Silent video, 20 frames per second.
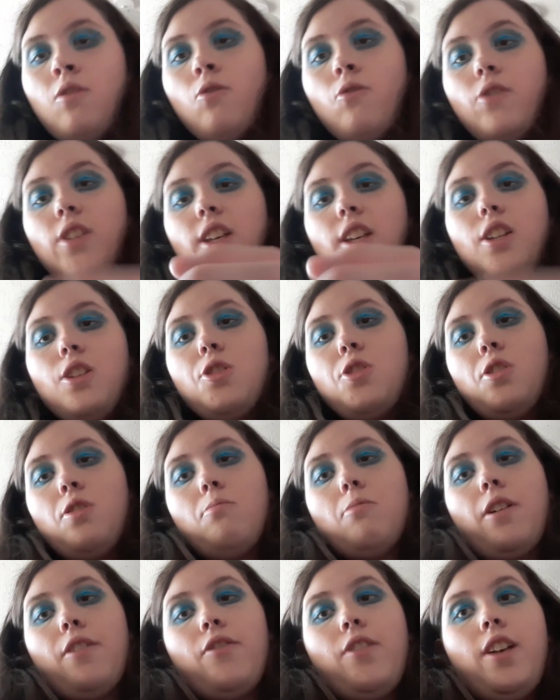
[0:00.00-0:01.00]
Moving into
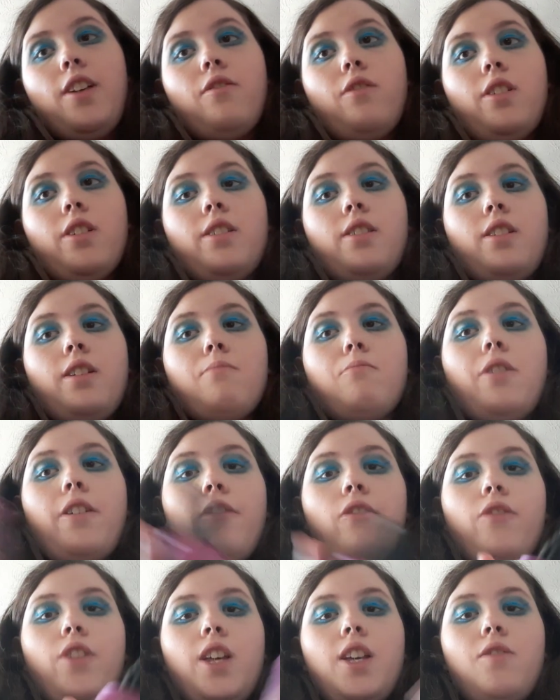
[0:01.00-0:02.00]
my favourites, like, my
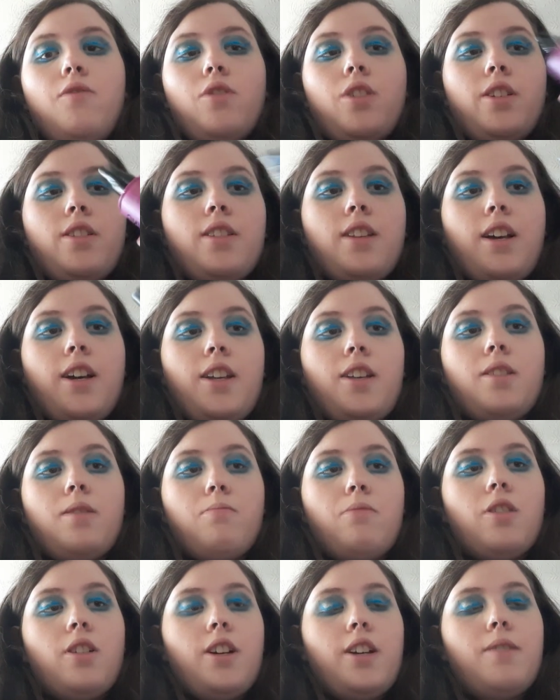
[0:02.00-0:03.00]
favourite setting
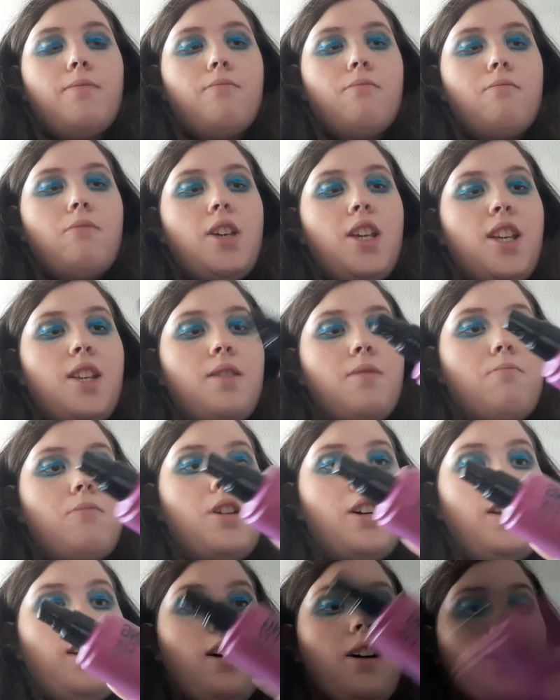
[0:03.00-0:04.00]
spray is
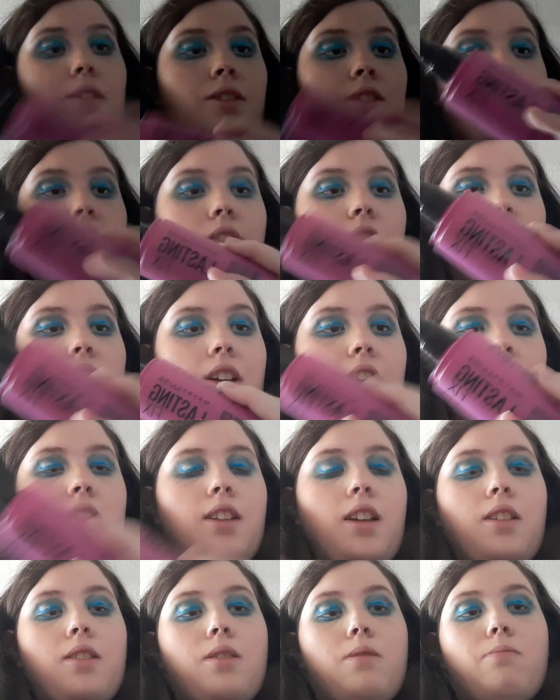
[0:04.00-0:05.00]
my Lasting
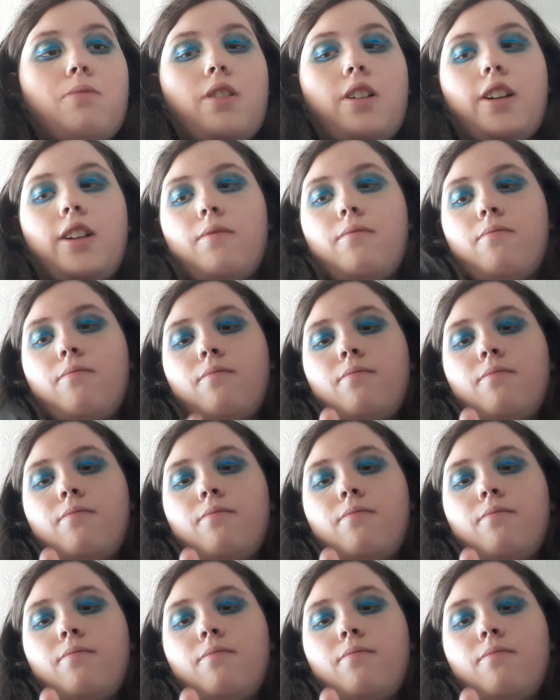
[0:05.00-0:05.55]
Fixing Spray.